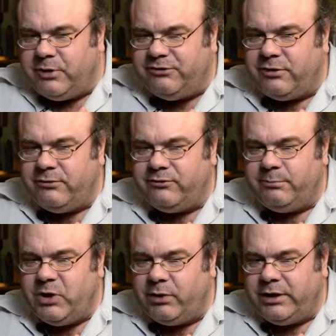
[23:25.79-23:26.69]
each other's
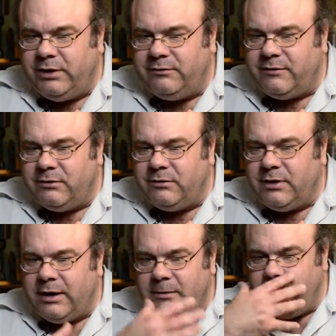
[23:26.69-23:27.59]
abilities, and
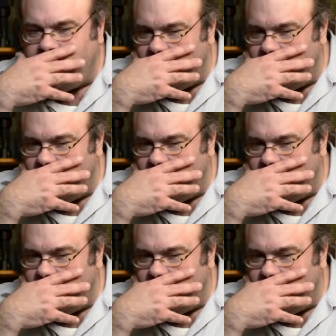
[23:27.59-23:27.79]
and